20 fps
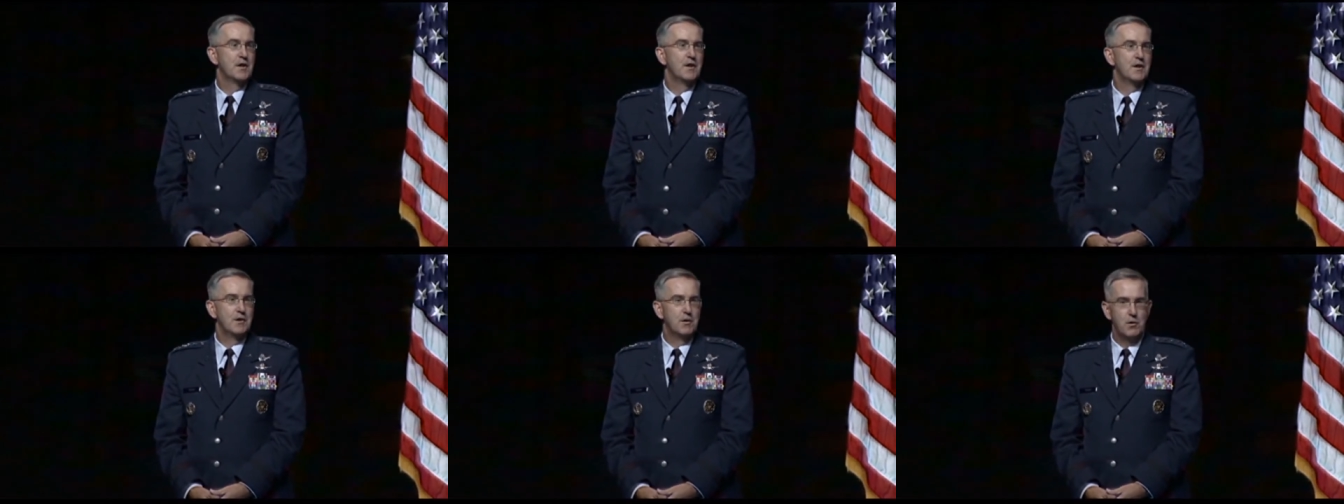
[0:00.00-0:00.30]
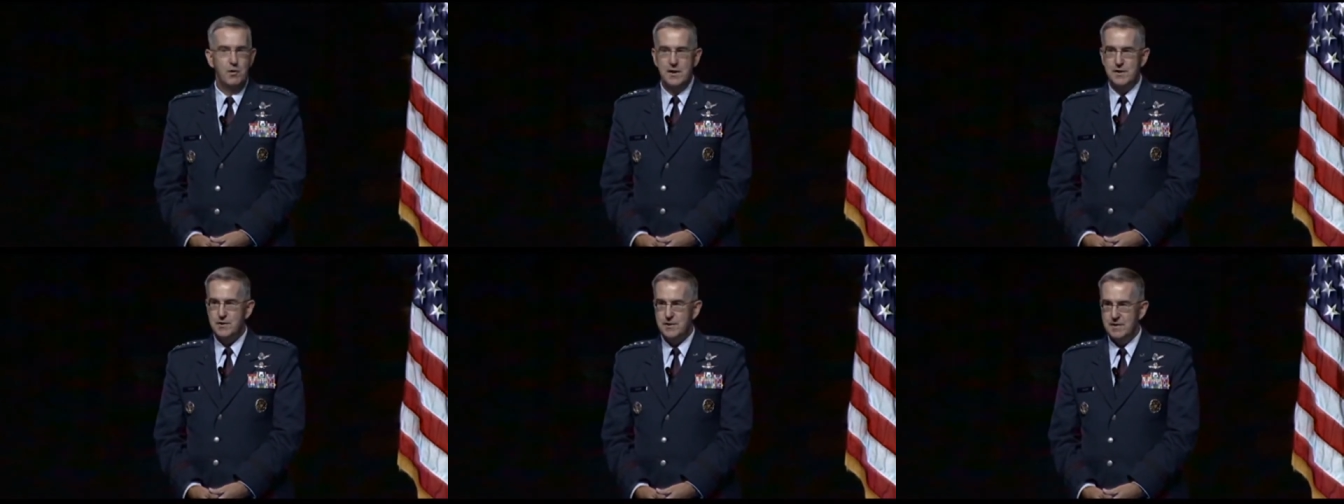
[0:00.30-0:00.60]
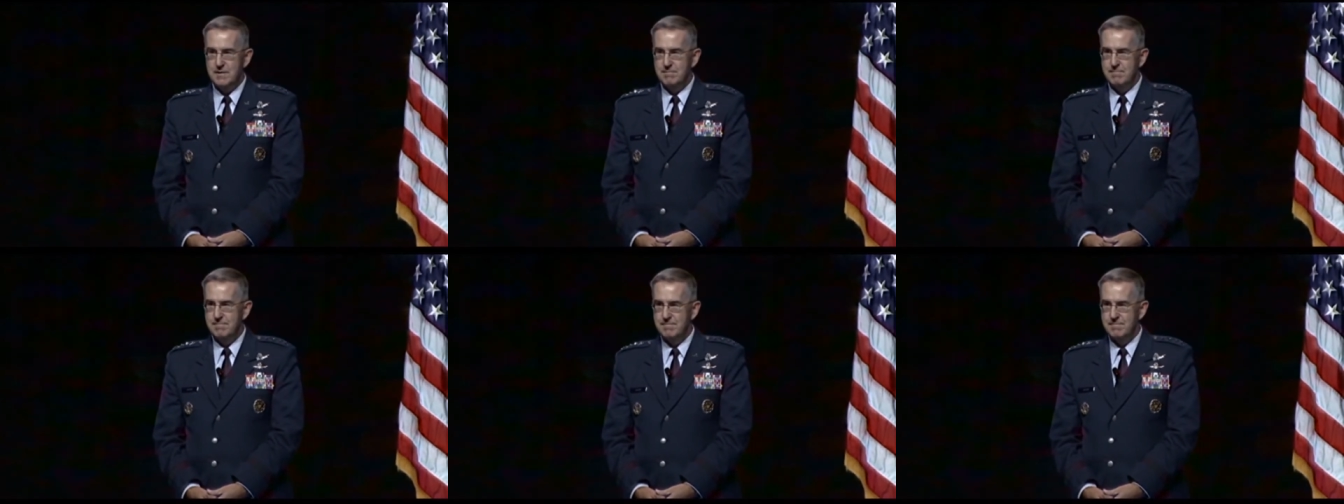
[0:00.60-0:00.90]
There's a good
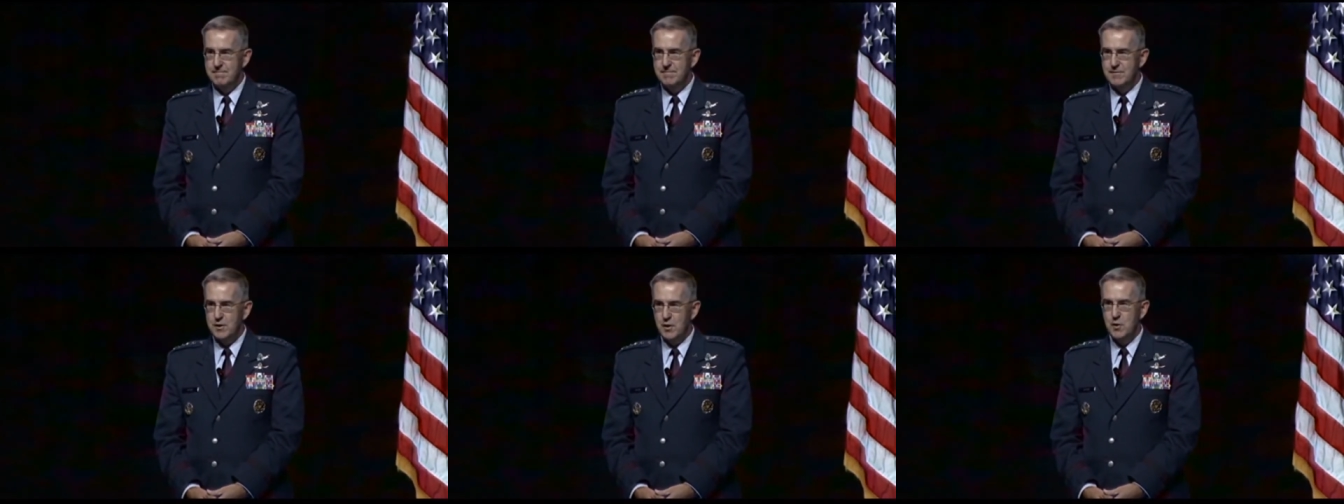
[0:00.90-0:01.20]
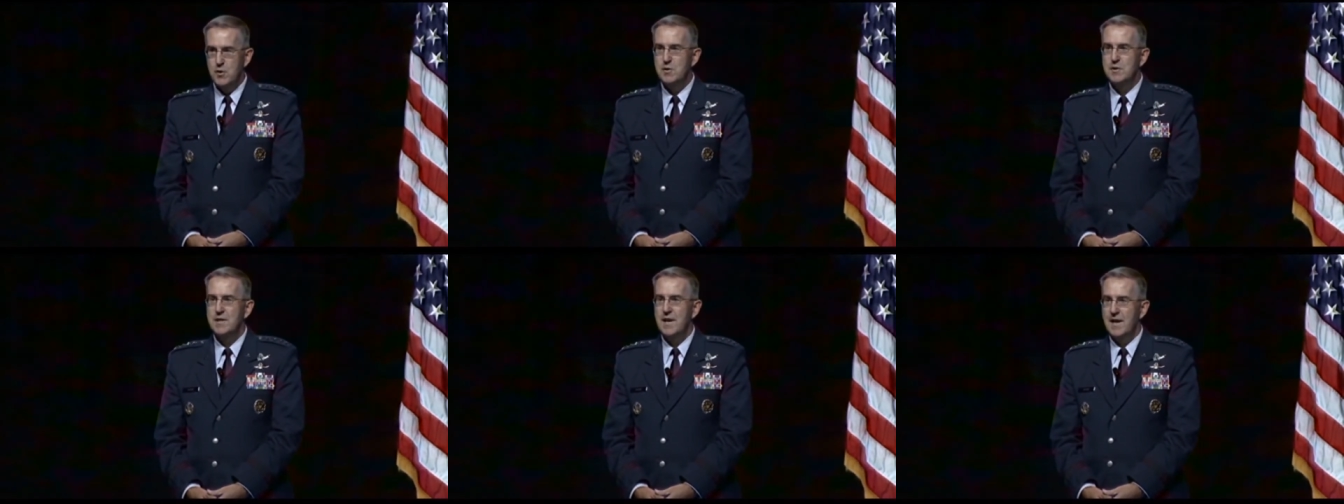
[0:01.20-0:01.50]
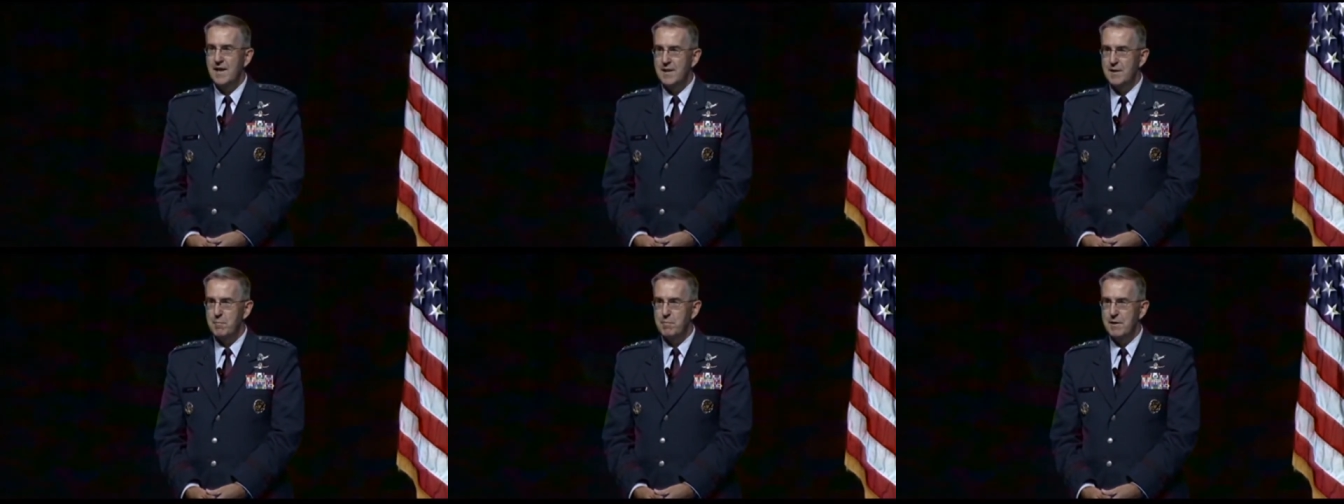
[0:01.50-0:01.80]
question. So
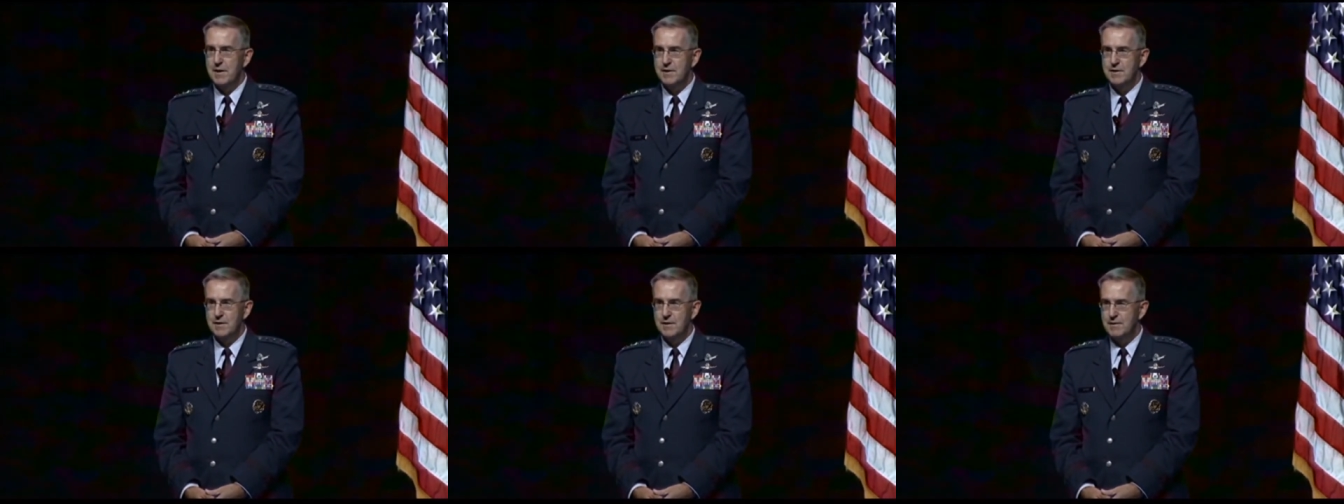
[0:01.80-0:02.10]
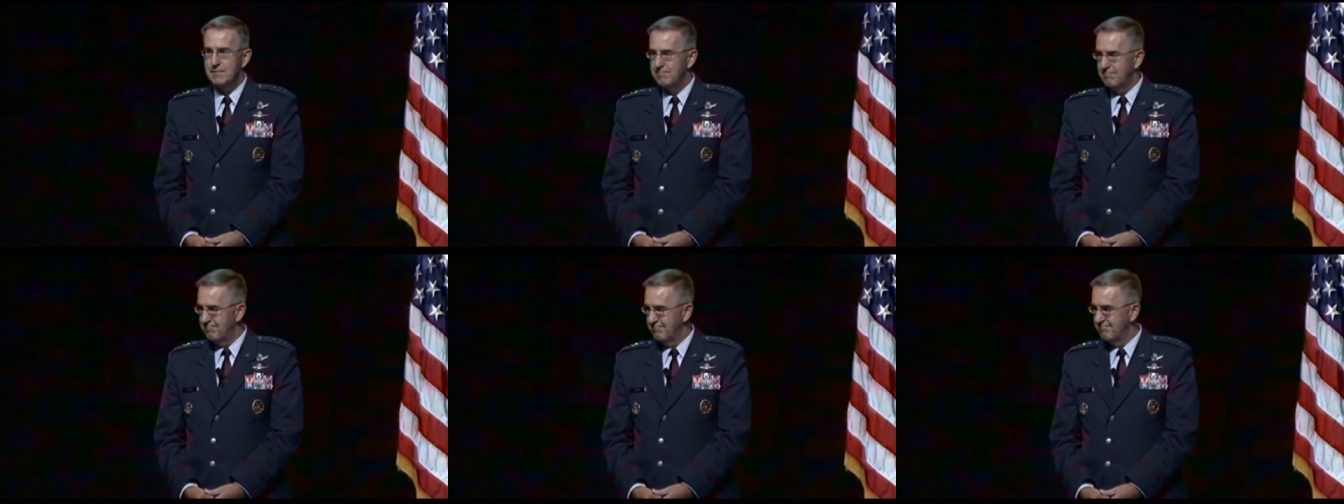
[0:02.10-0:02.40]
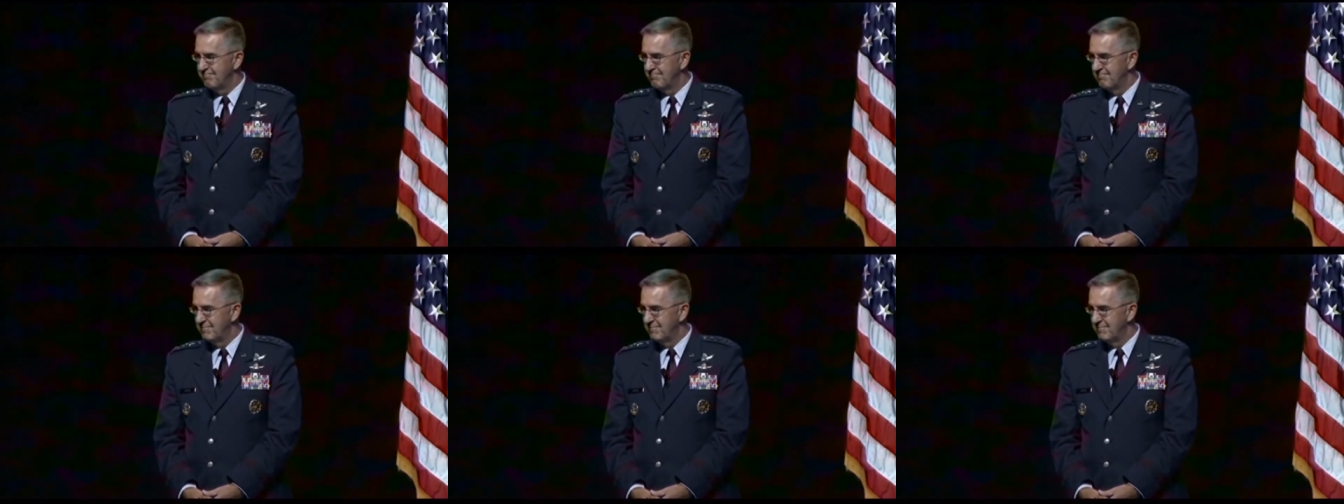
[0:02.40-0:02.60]
who's taking the picture?